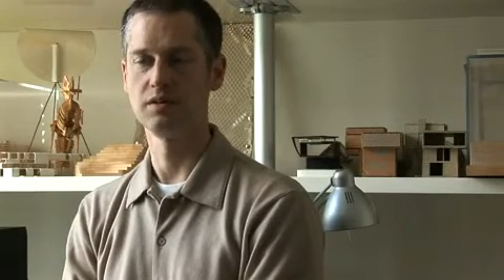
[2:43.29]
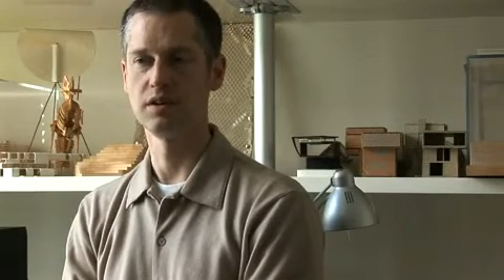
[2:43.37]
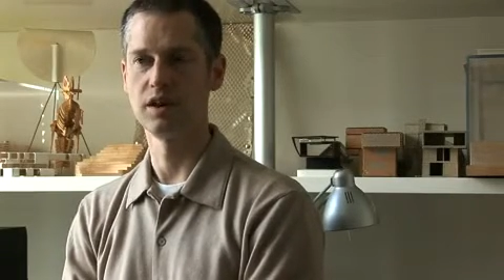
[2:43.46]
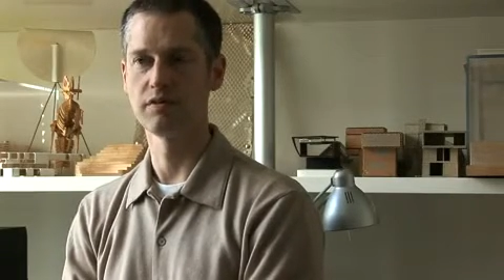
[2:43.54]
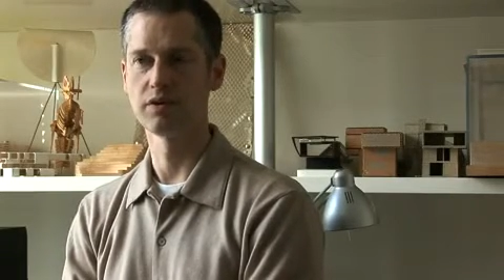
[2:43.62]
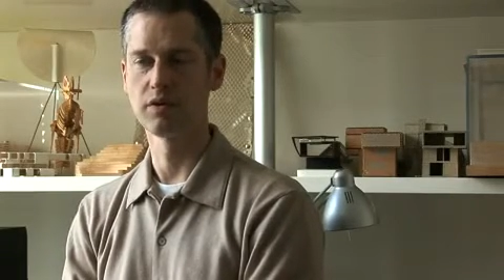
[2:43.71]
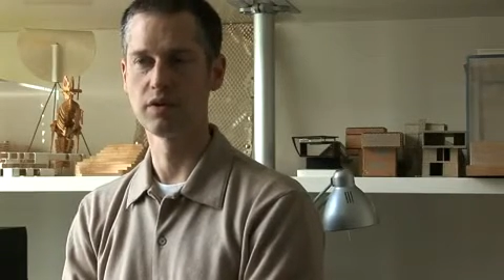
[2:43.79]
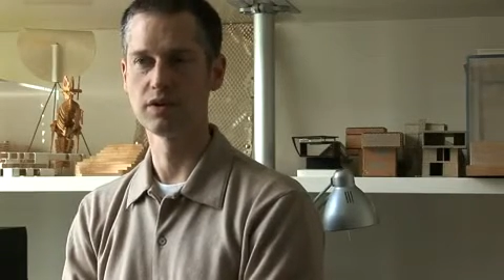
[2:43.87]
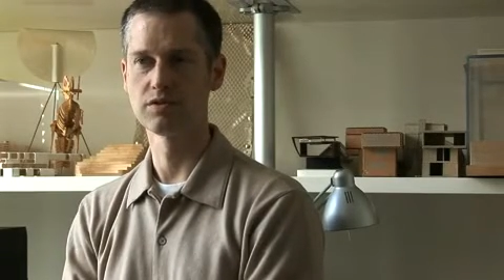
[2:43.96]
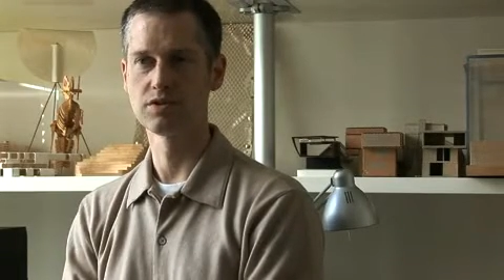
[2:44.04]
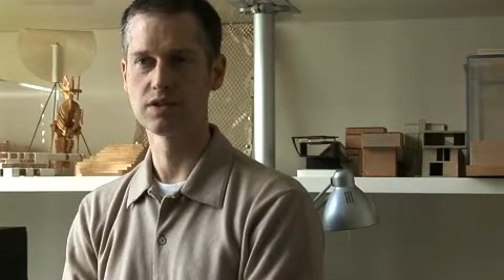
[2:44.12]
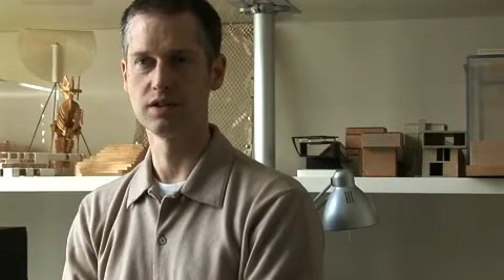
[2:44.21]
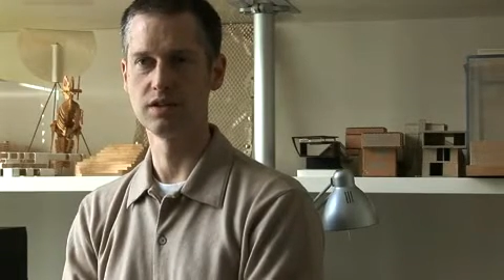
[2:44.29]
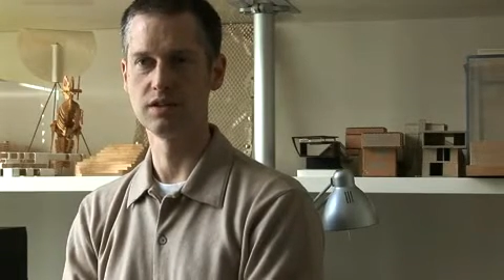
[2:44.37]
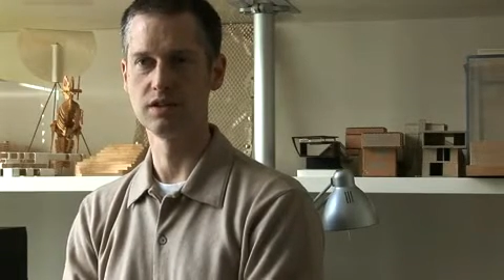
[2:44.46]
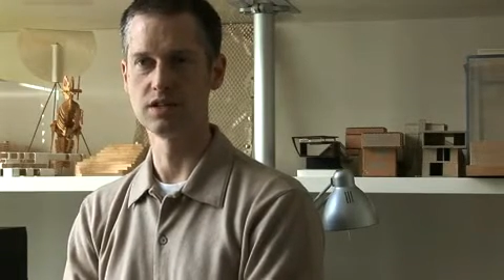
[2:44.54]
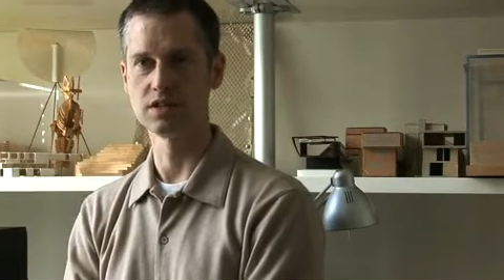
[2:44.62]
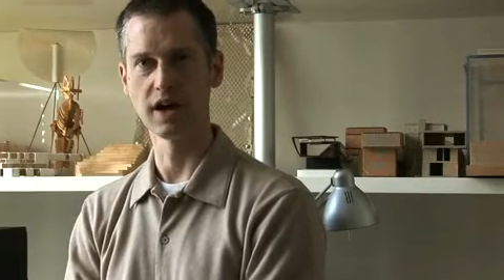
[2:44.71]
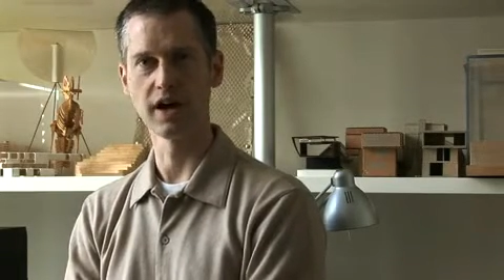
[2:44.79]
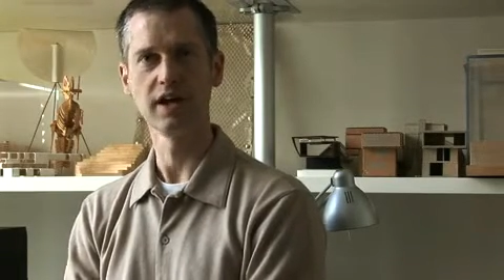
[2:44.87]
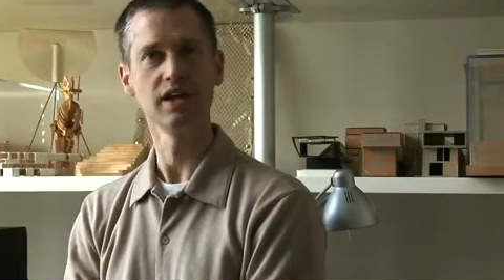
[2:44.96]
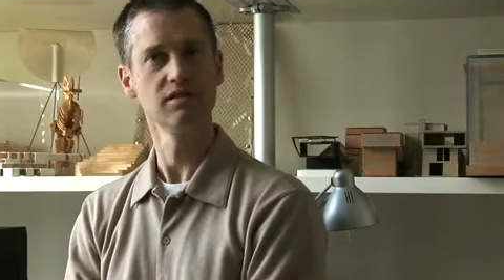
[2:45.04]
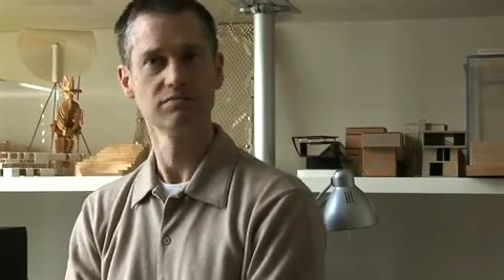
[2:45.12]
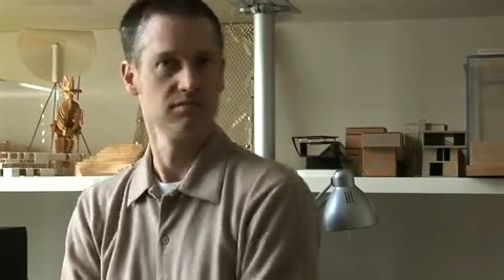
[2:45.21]
an ever-growing interest in
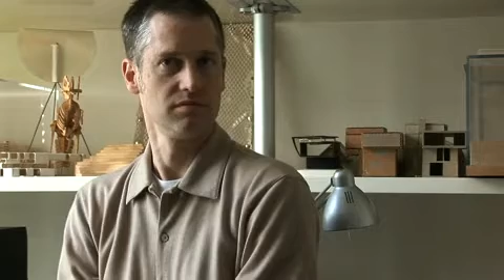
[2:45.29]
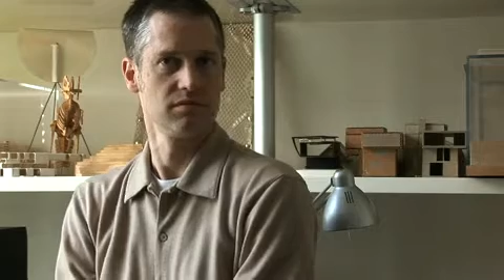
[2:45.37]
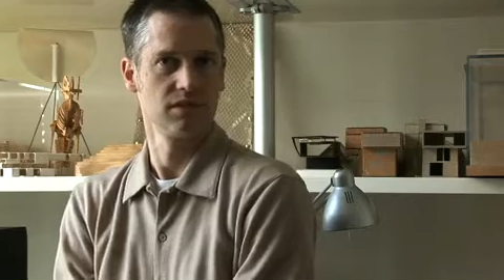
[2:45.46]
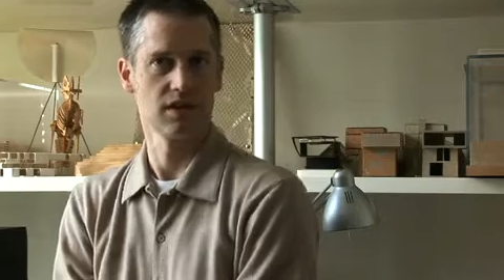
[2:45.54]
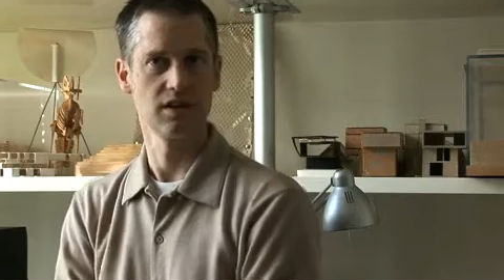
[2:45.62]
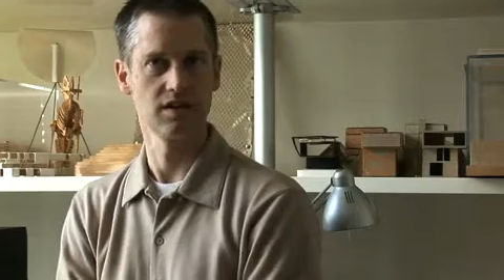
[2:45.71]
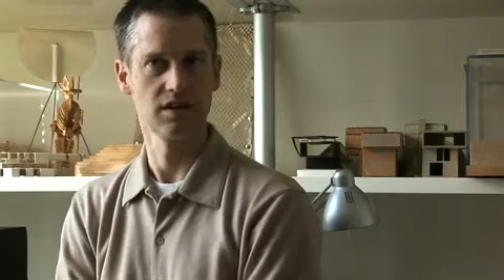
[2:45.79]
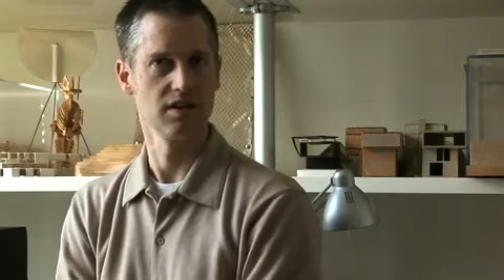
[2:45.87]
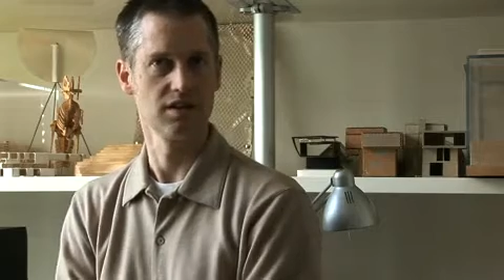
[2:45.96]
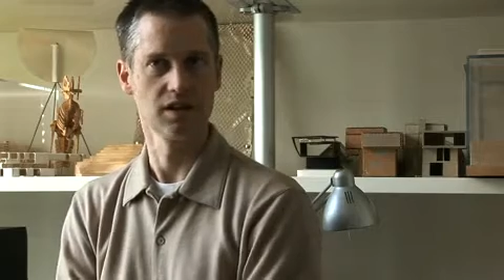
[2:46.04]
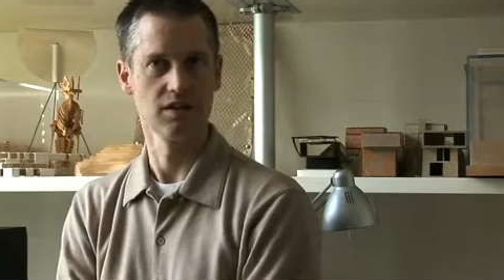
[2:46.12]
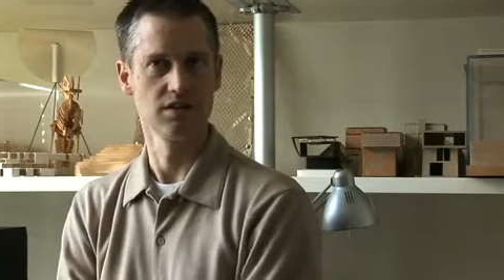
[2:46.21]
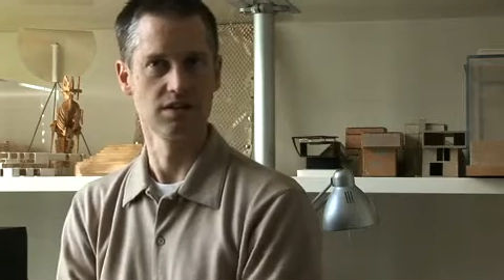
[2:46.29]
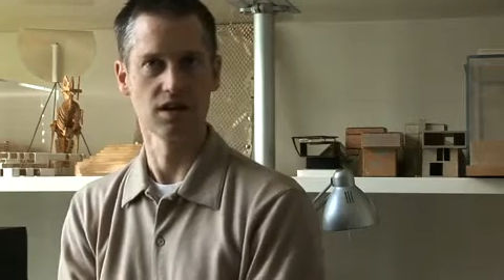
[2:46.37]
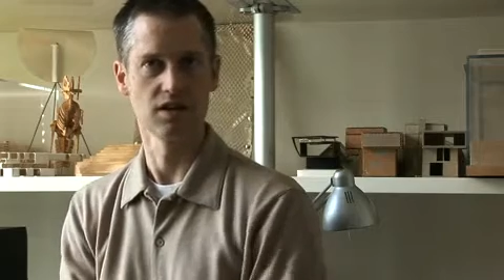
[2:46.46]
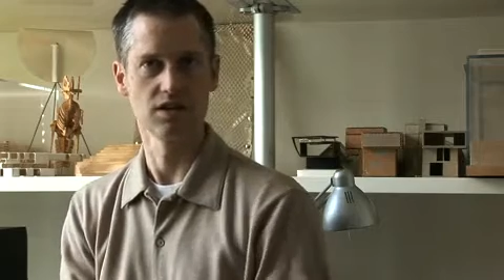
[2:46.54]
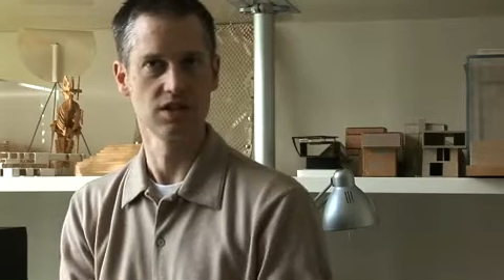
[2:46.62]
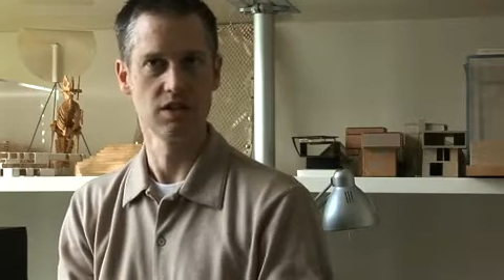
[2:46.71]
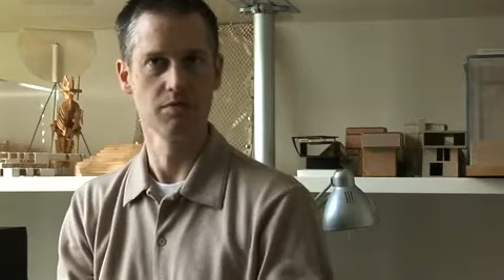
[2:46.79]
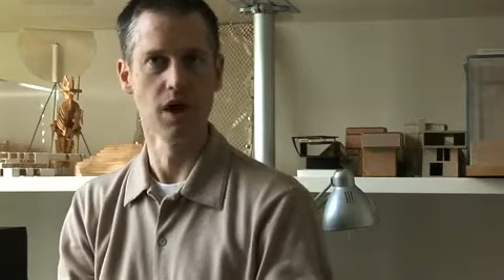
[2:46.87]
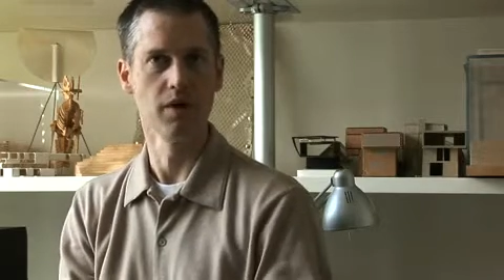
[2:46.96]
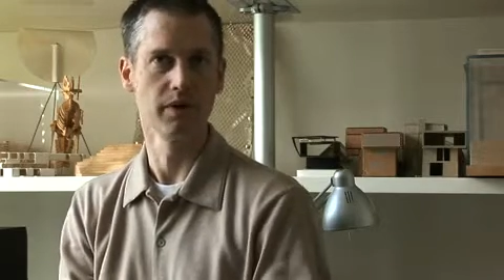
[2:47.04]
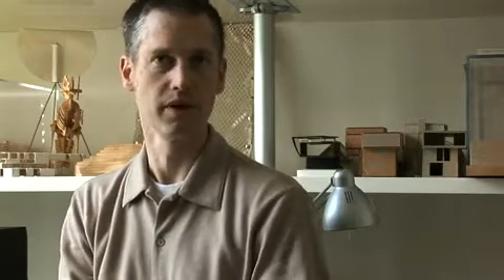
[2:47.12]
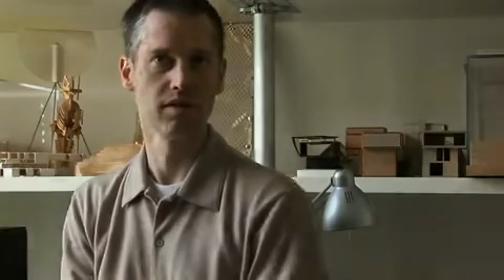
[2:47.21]
design that I think is going to just keep
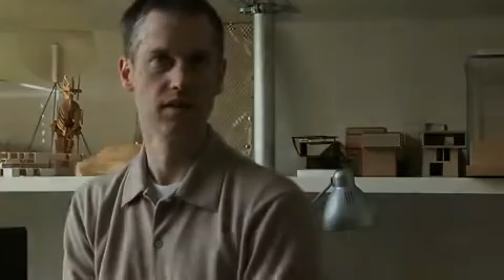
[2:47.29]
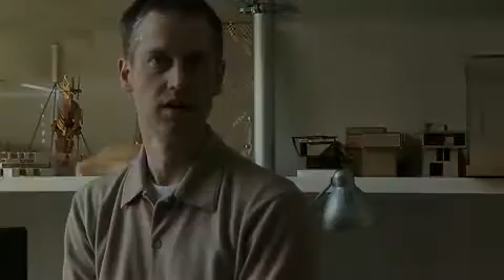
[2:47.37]
going.